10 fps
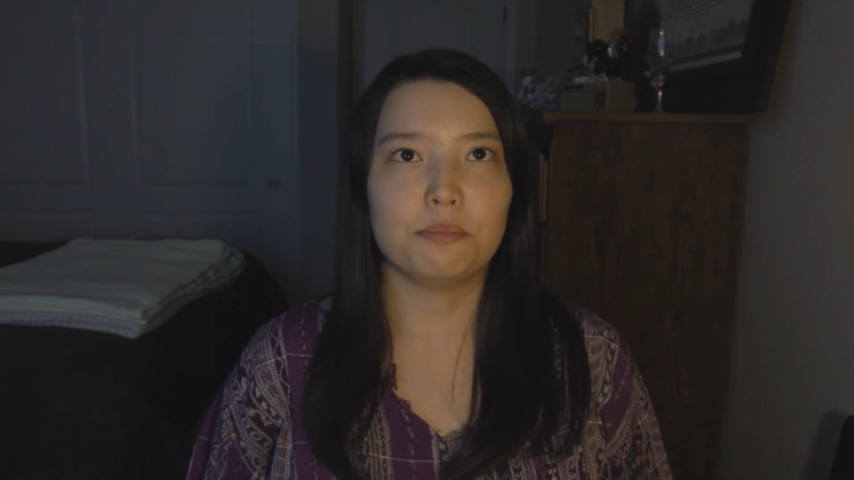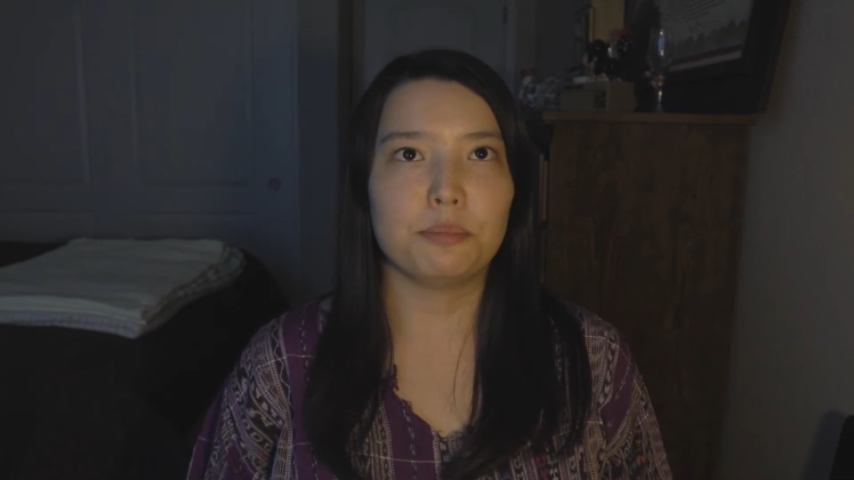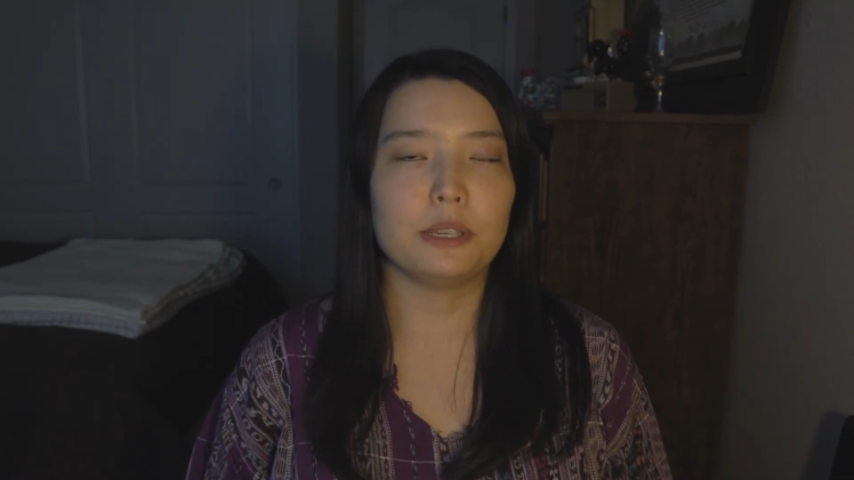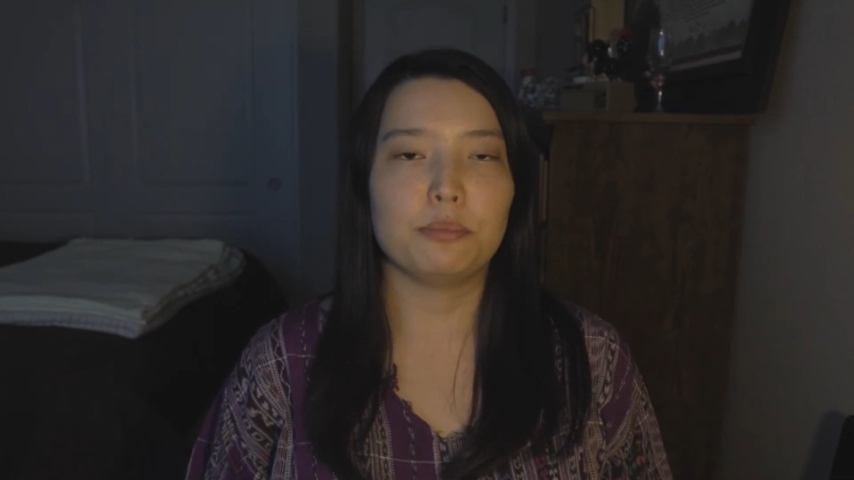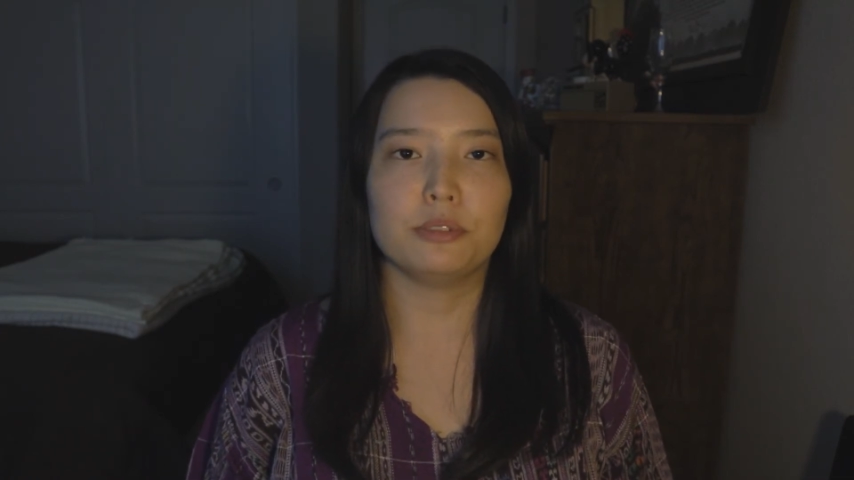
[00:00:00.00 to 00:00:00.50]

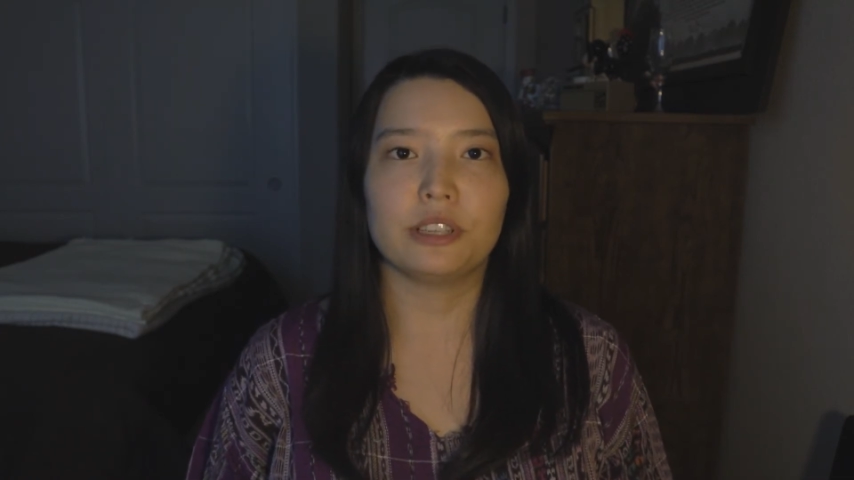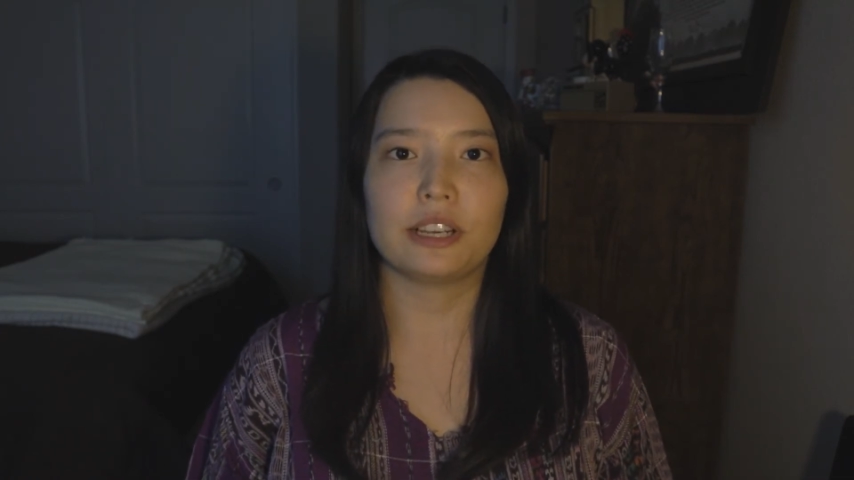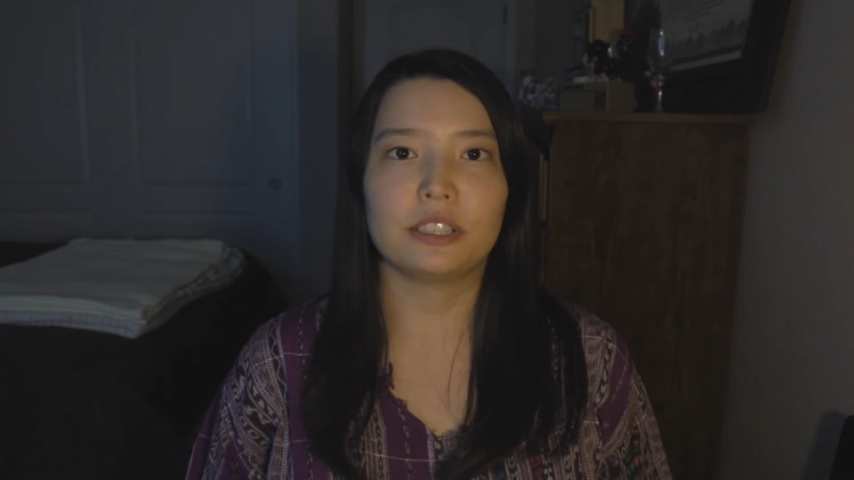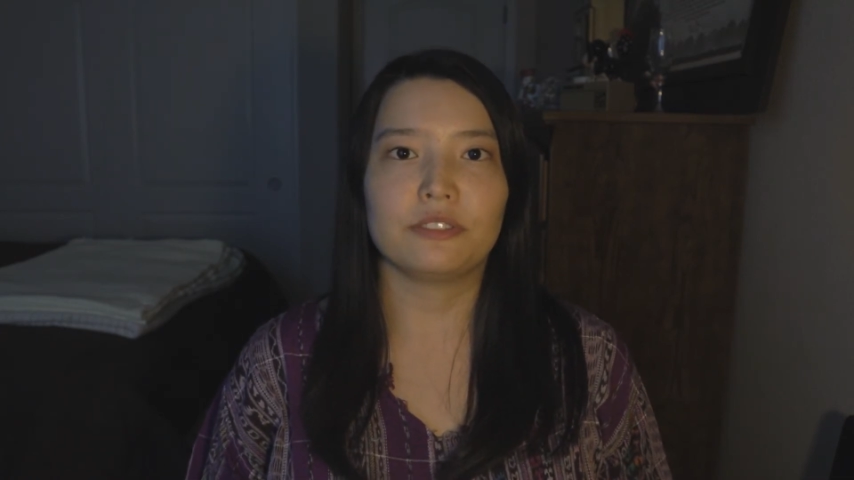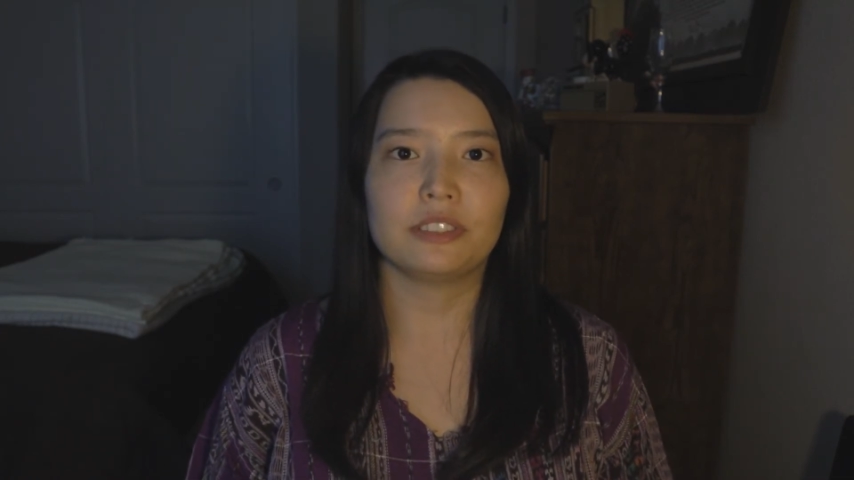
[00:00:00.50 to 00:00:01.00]
be
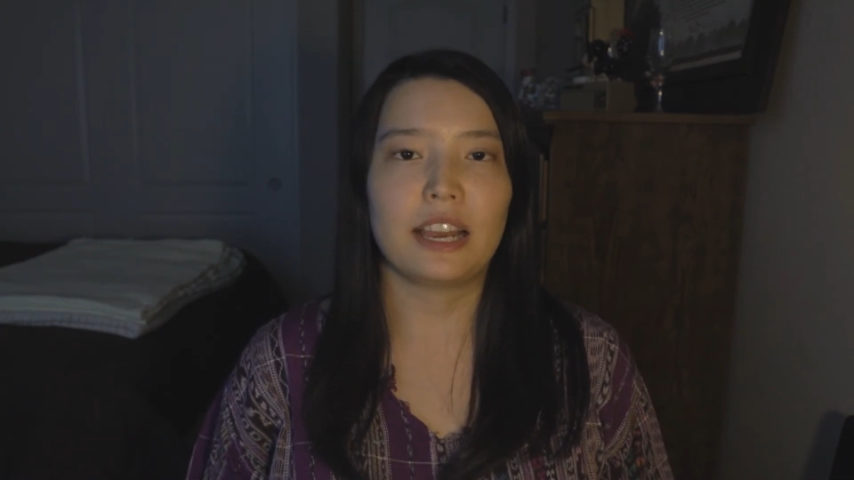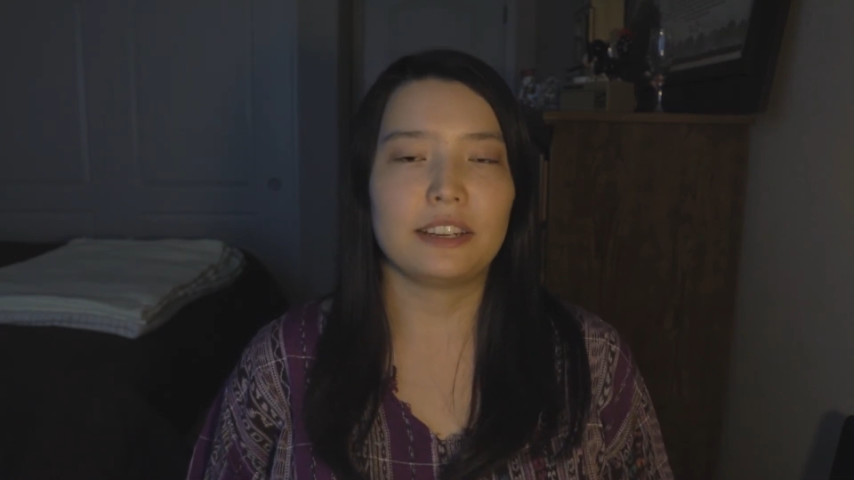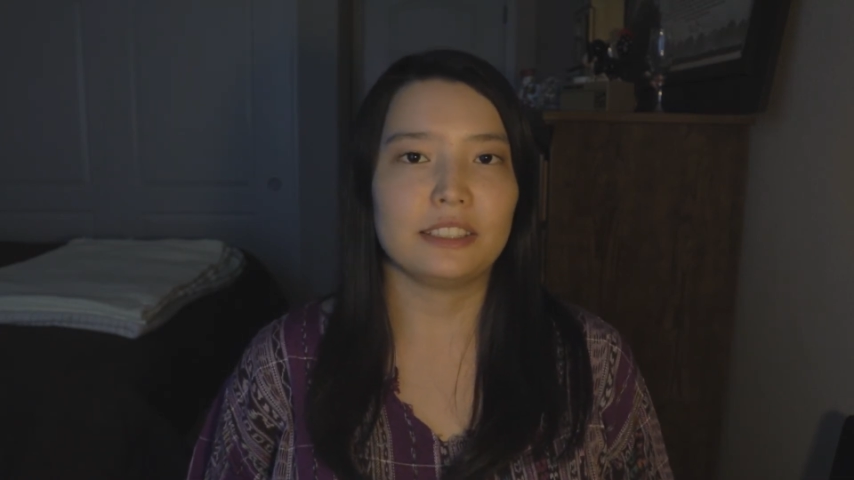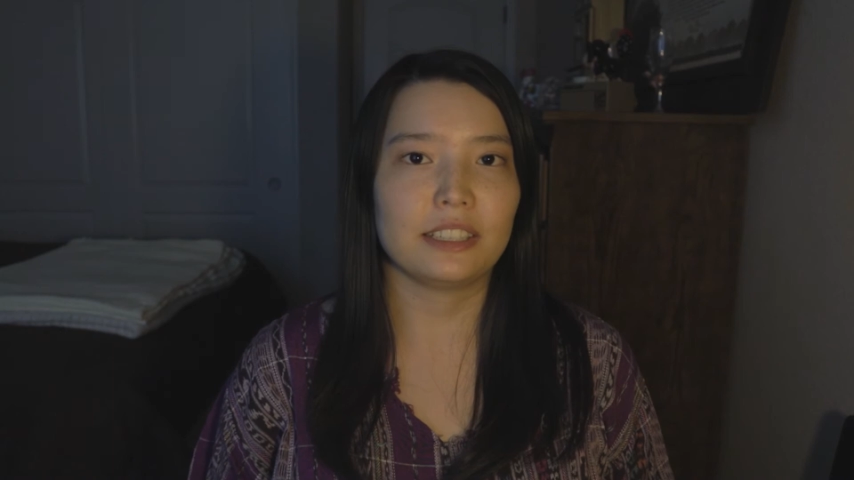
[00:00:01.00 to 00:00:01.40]
productive and kind of